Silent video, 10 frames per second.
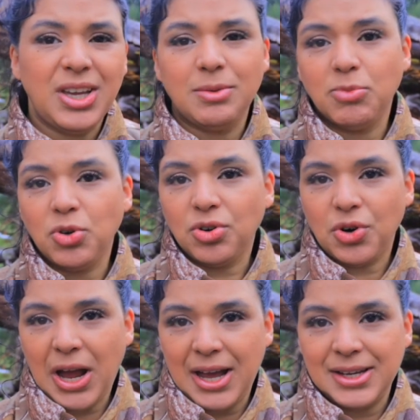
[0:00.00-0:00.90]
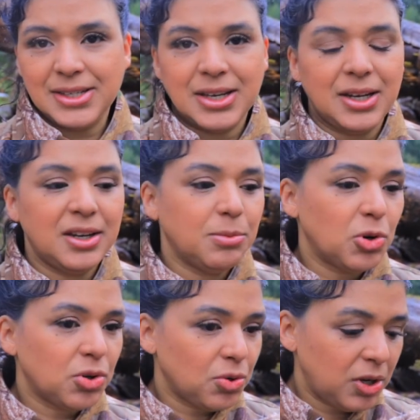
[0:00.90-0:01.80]
eat more grass and eat
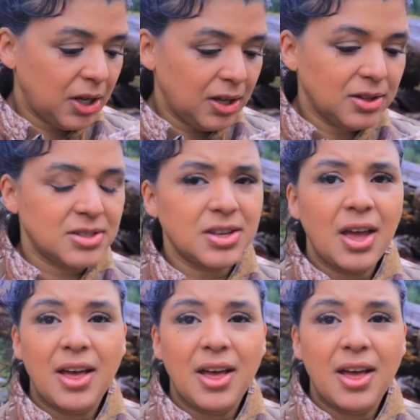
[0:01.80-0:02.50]
more greens